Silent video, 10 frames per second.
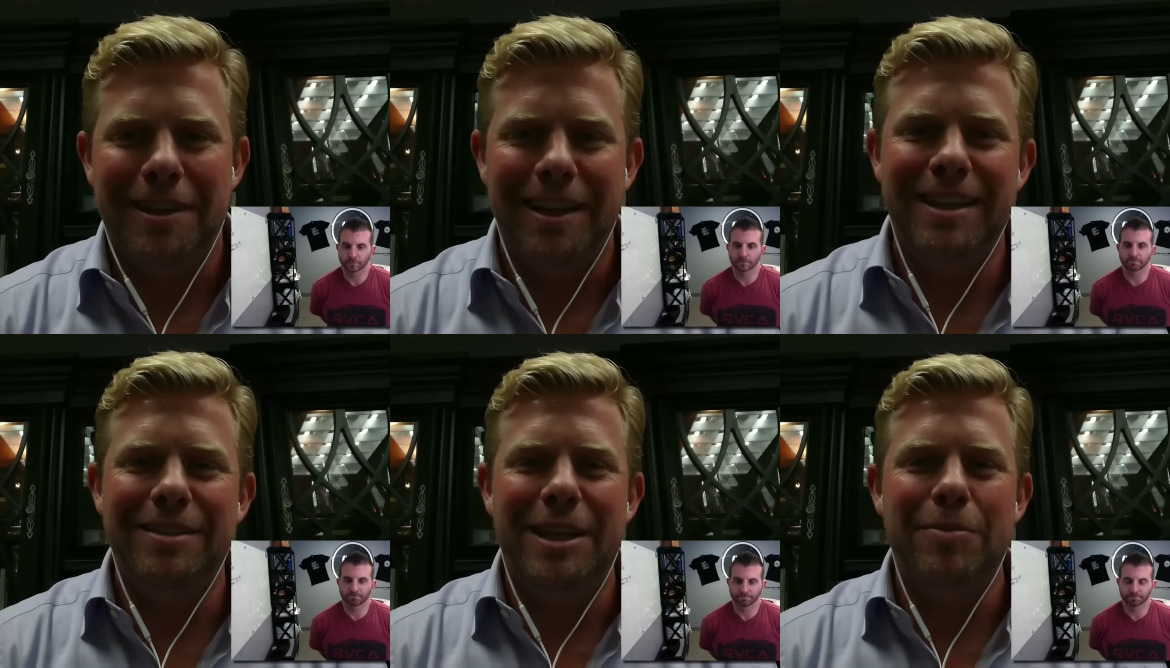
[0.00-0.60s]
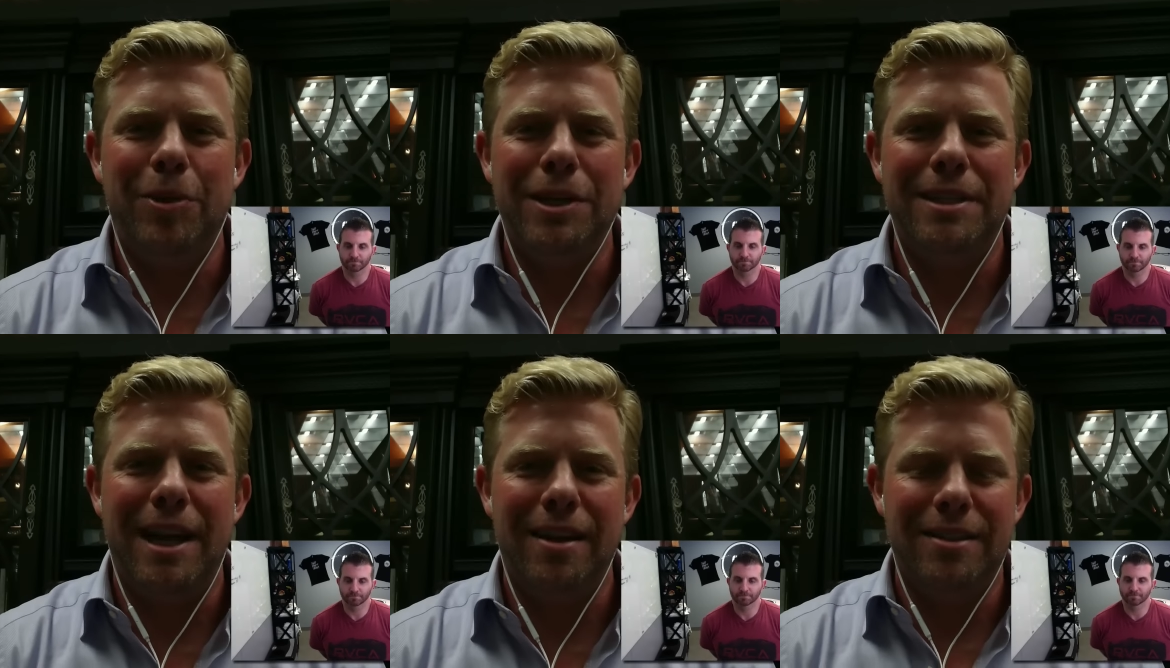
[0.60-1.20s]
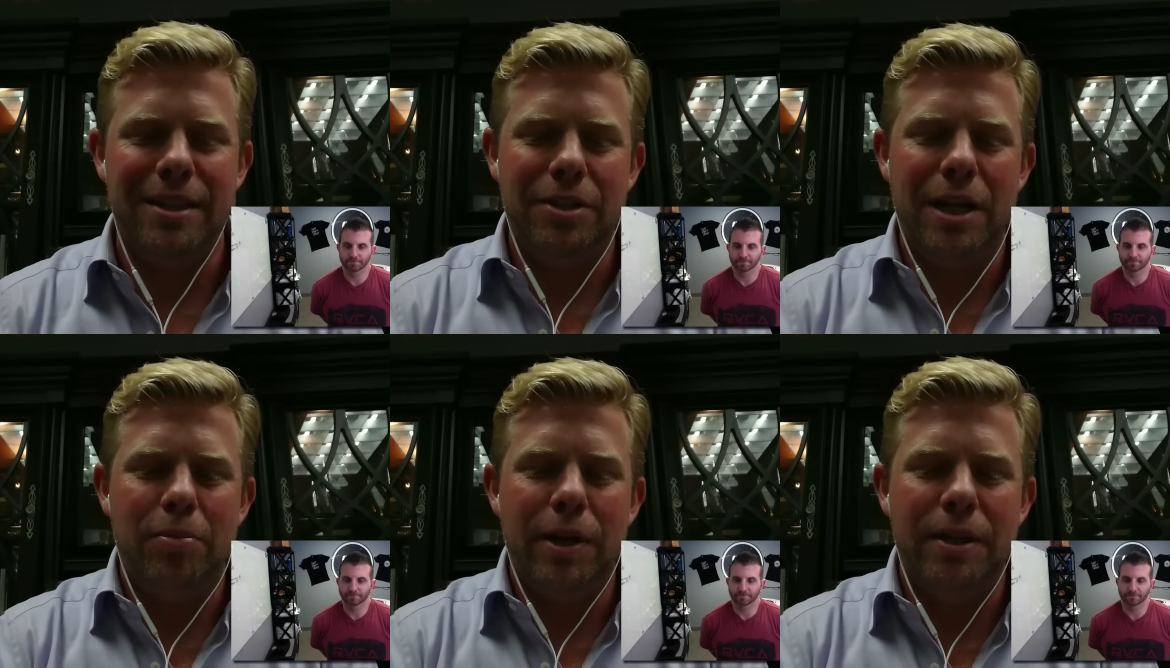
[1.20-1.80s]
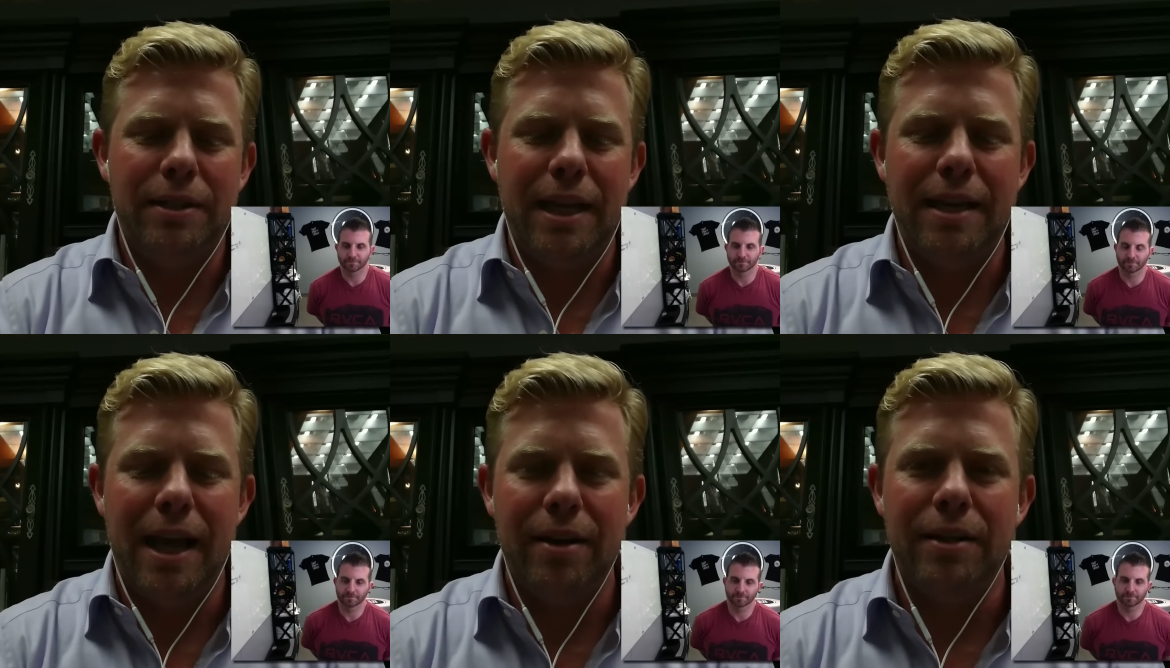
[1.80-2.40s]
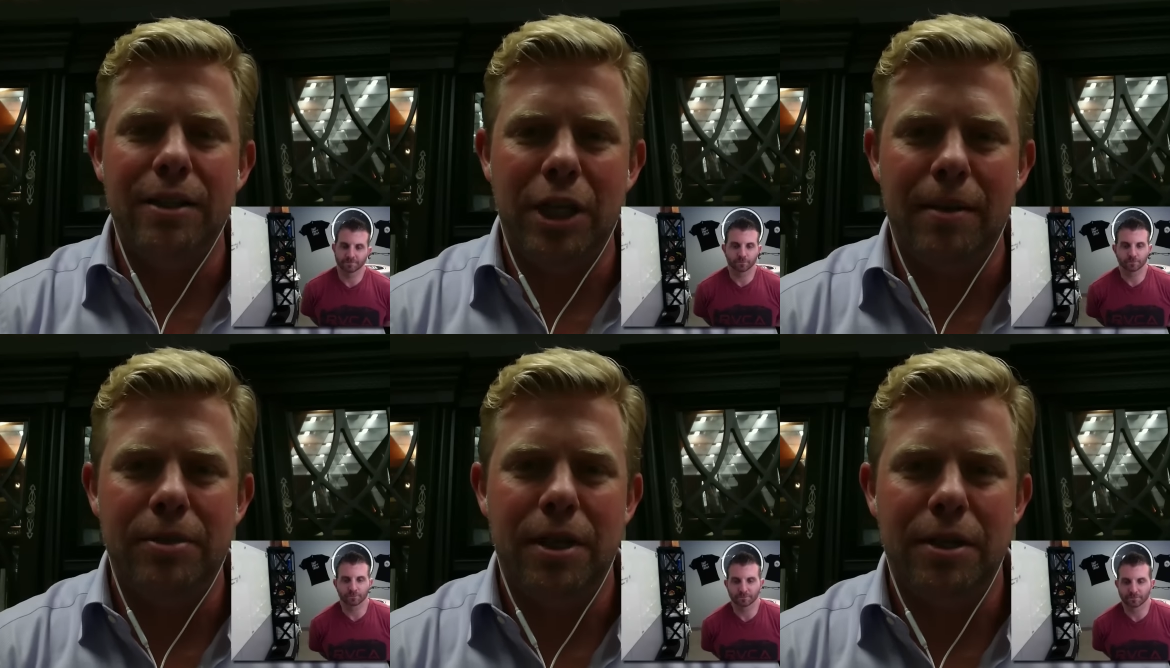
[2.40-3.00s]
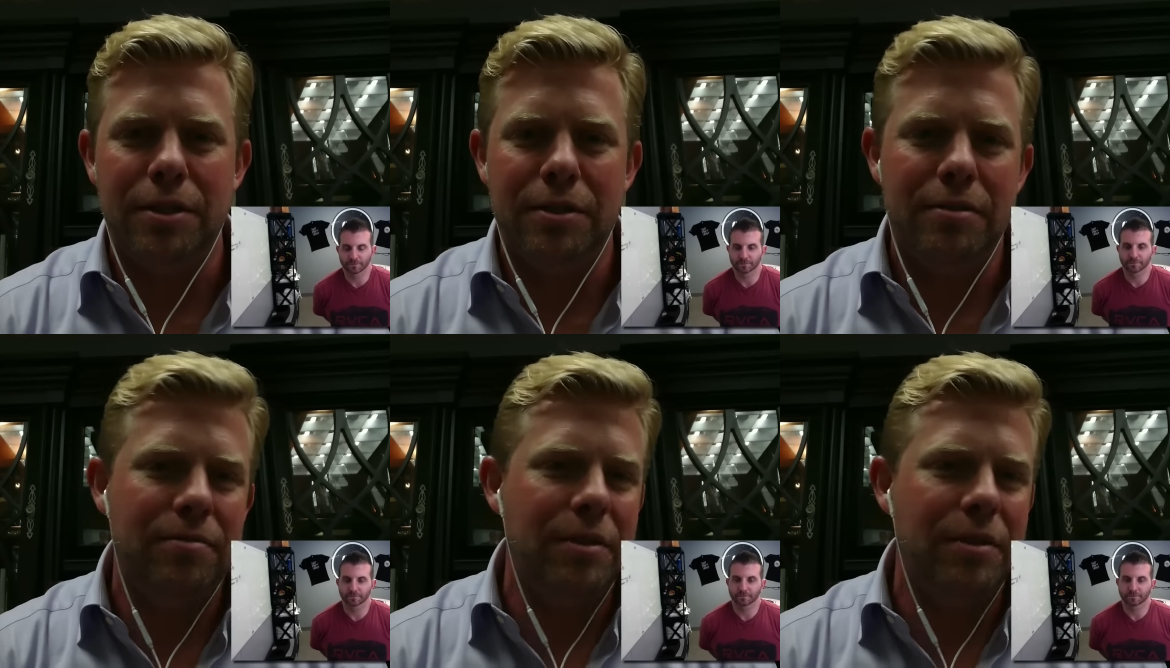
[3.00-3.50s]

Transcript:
Speaker 1: And he breaks down, he says, you got to break your day down into jam sessions.